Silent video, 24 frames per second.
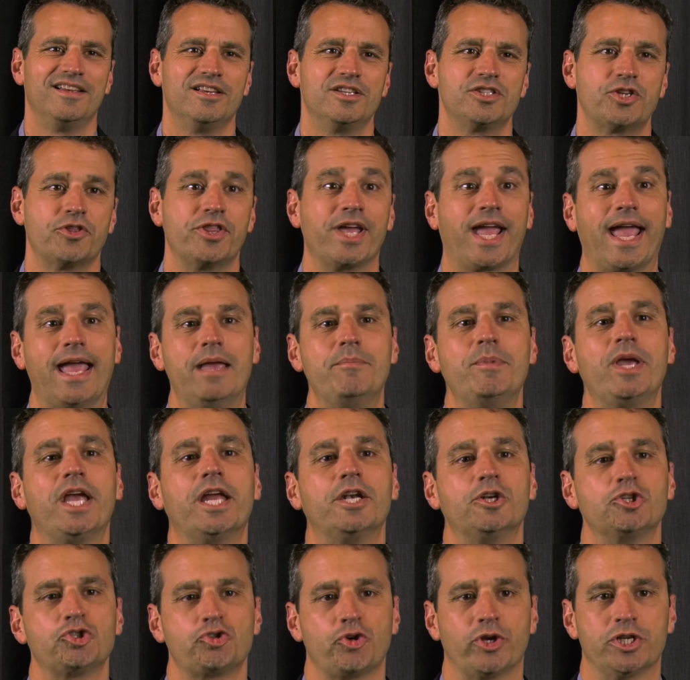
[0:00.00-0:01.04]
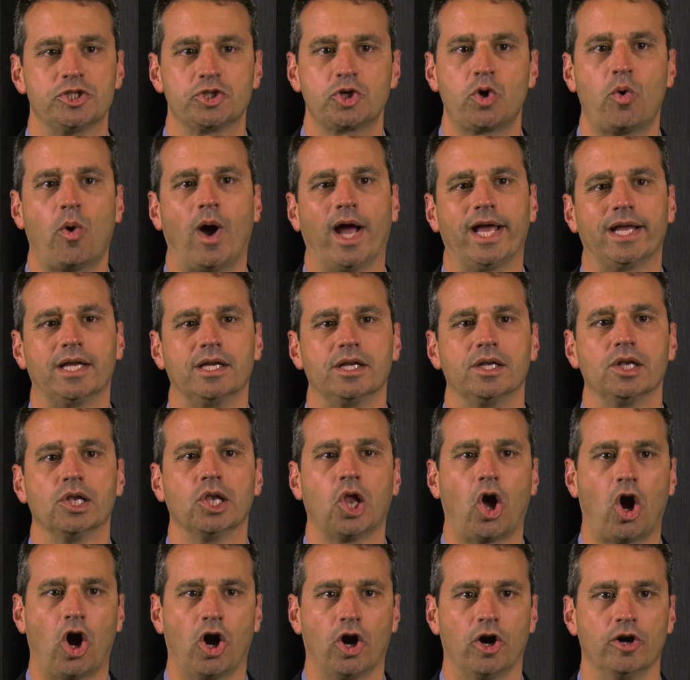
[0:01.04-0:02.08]
So the gaming industry is quite
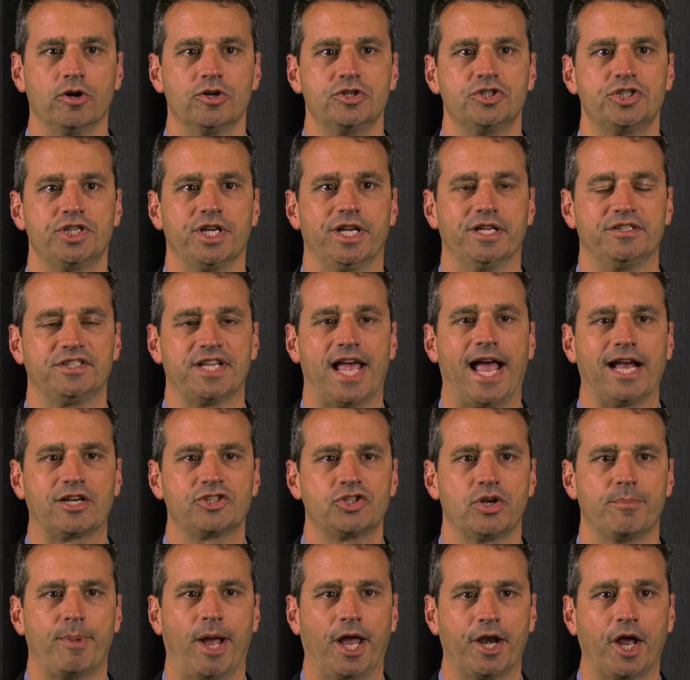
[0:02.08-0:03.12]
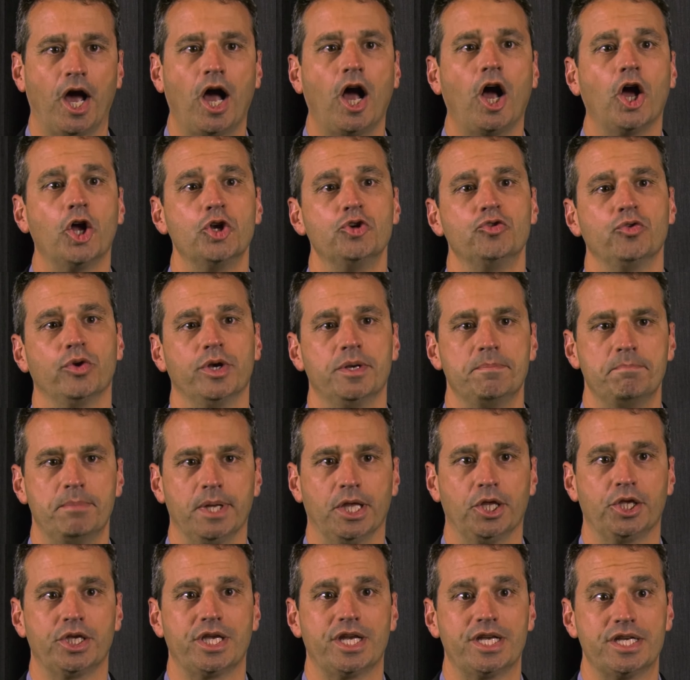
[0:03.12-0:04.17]
large. It's actually about a $100
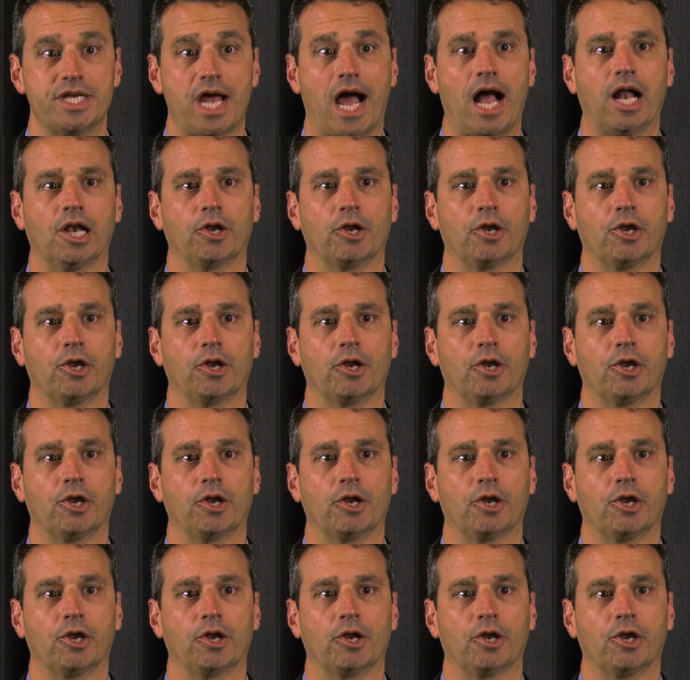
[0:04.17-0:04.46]
billion